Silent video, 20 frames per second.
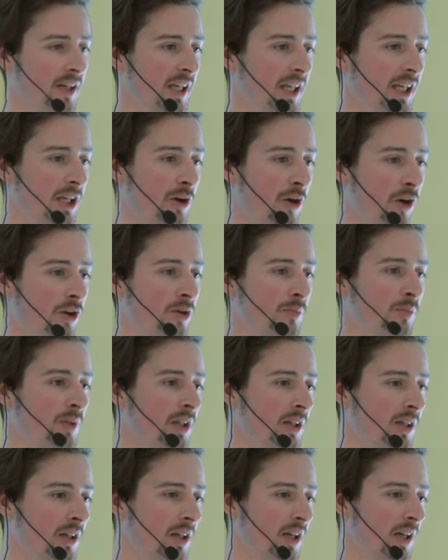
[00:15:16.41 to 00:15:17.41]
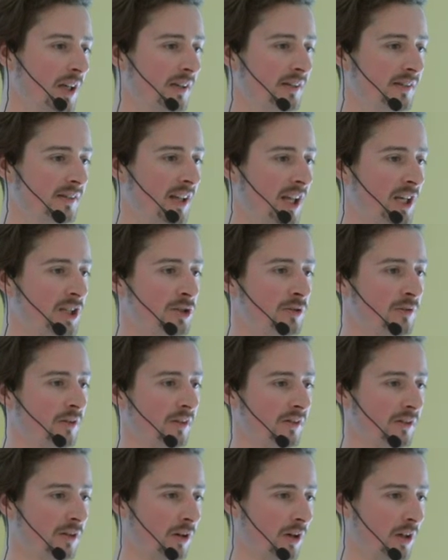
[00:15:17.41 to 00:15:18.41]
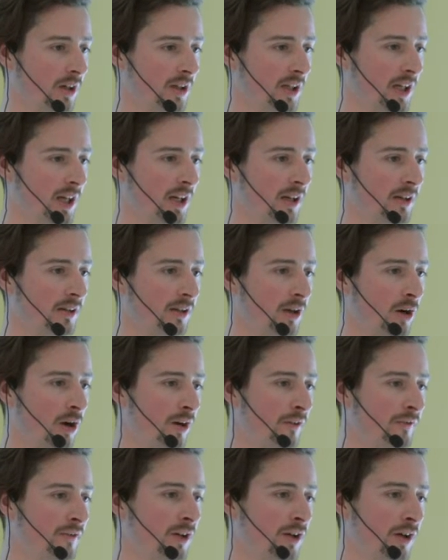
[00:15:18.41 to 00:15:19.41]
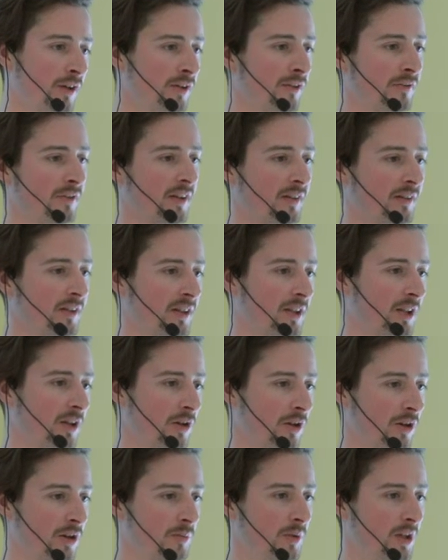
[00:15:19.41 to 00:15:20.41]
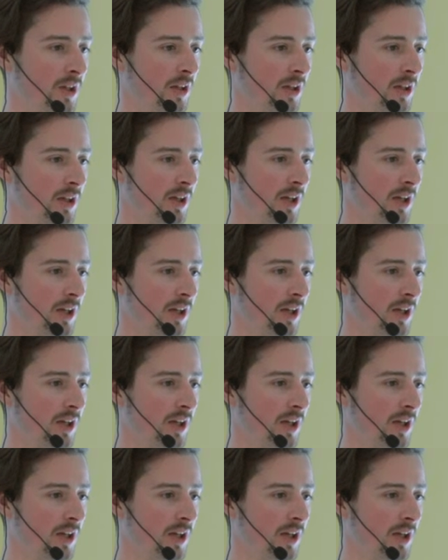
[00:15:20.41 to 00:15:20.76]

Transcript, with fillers: Economy is centuries old. Yeah? The old philosophers said economy.